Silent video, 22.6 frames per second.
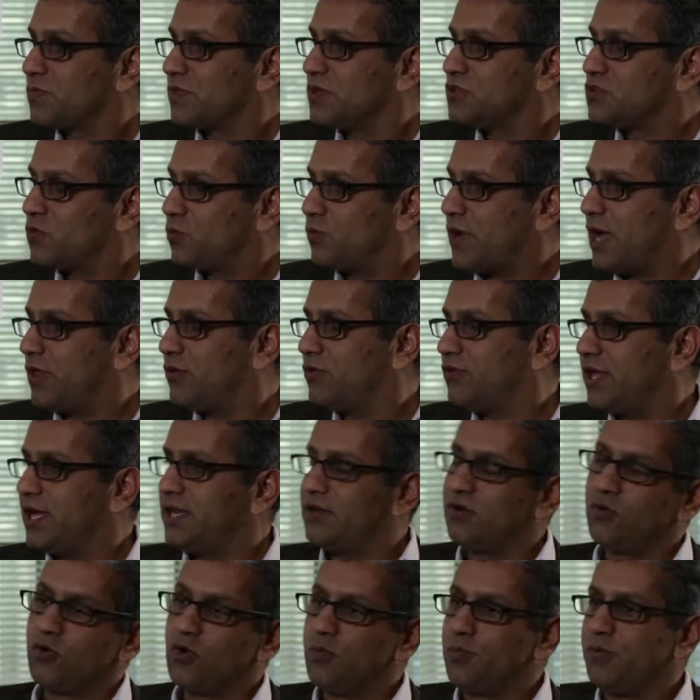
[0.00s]
So rather than
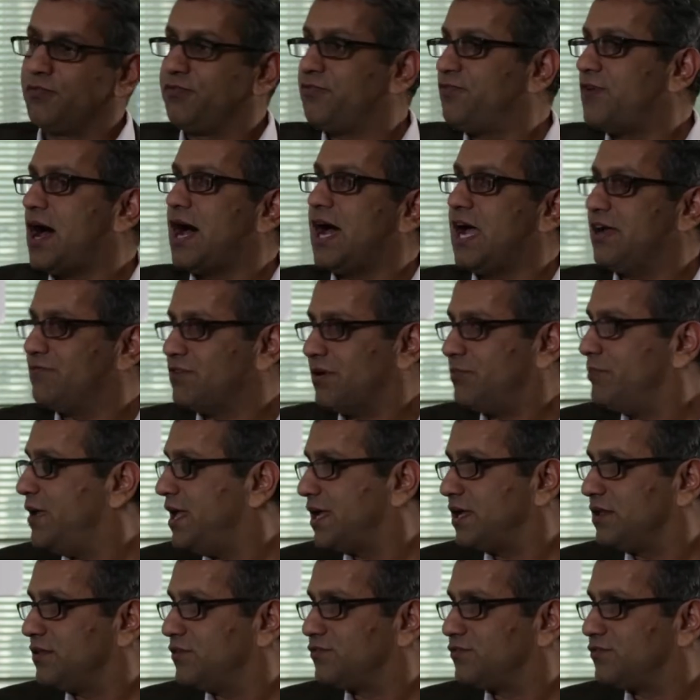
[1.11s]
a group of 5, I'm making